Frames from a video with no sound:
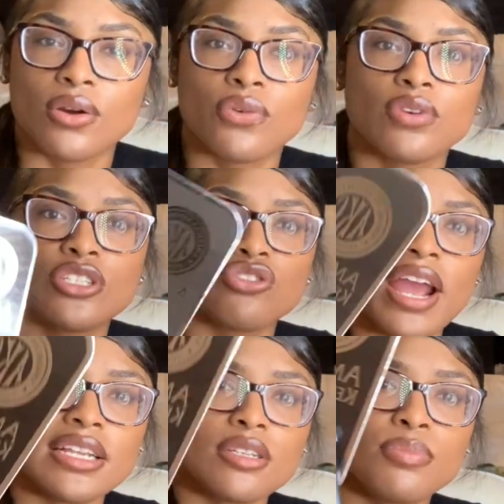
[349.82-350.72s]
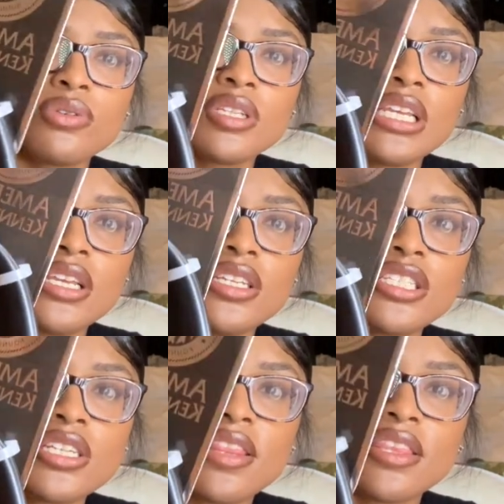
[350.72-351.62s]
retractable
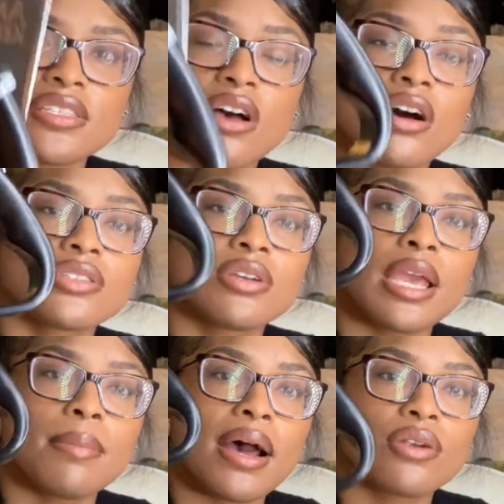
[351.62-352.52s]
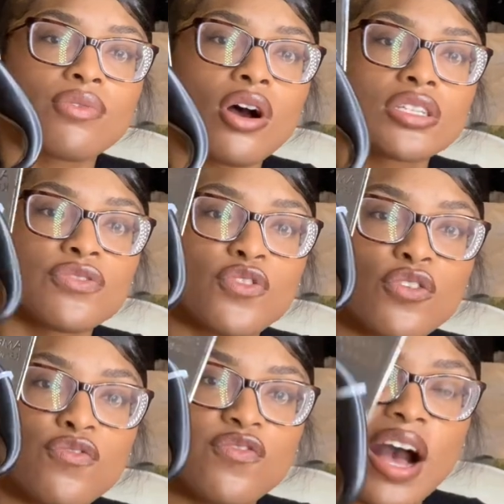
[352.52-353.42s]
leash. This also came out of Ross
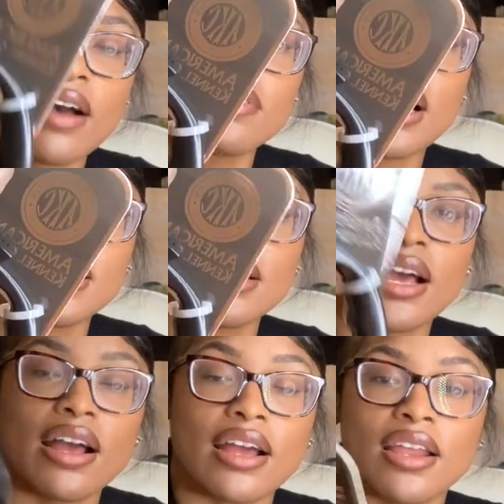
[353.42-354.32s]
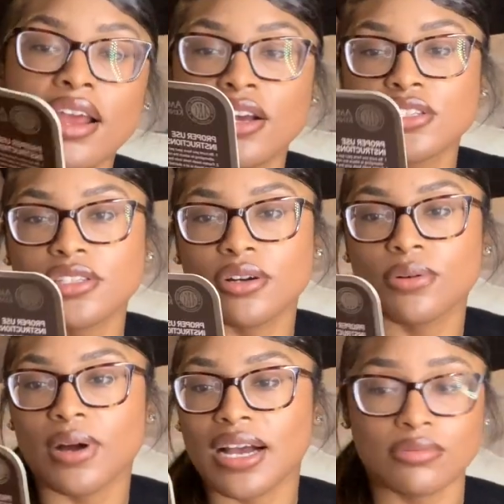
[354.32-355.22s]
for $5.99.
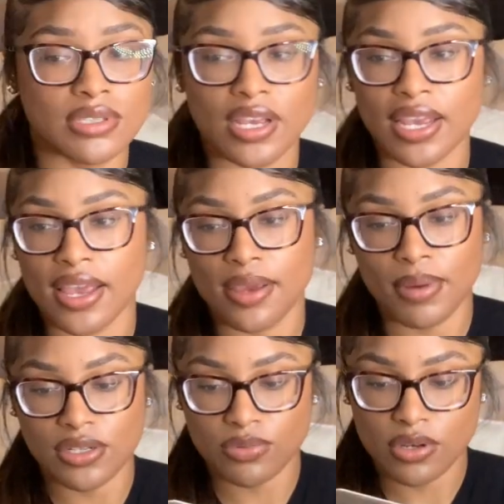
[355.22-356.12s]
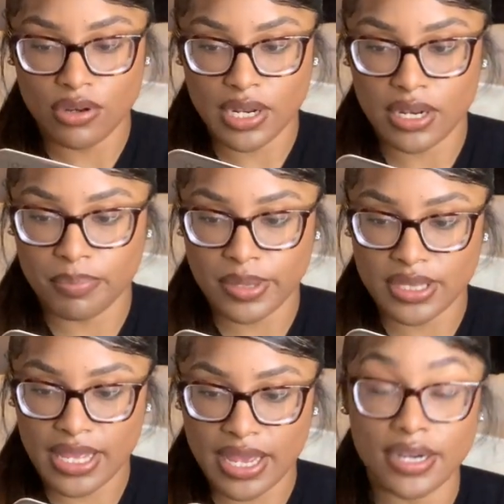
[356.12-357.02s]
So I was like, hey, might as well go ahead and
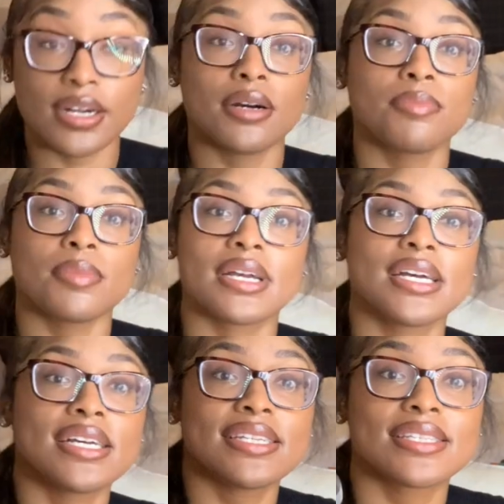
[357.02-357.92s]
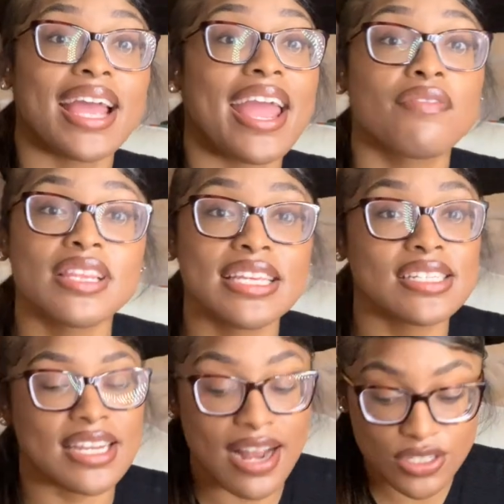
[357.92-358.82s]
pick that up, because every leash
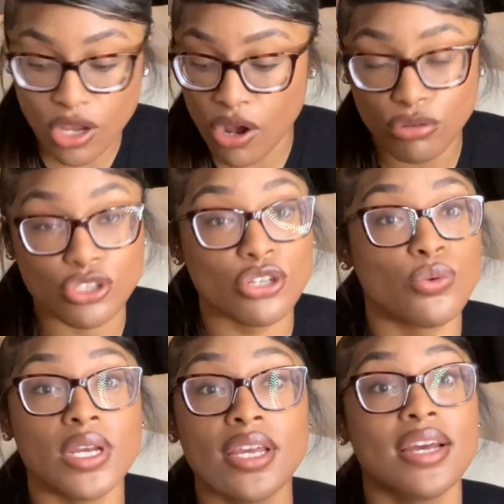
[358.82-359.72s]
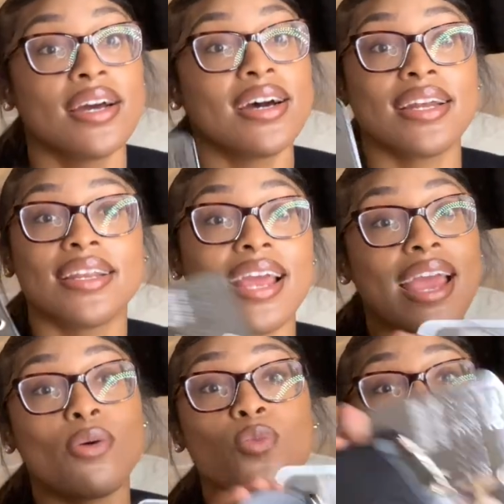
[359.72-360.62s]
that I saw on Chewy, honey,
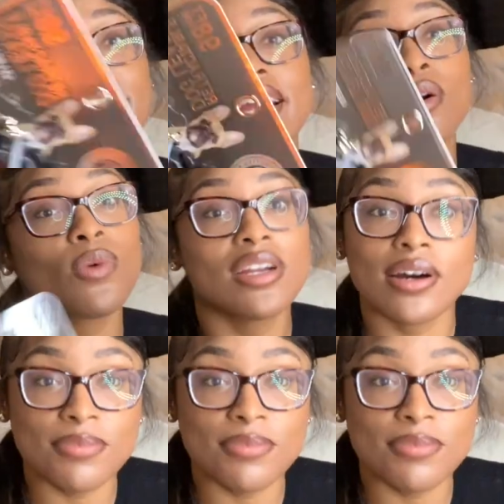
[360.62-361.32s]
what, near one on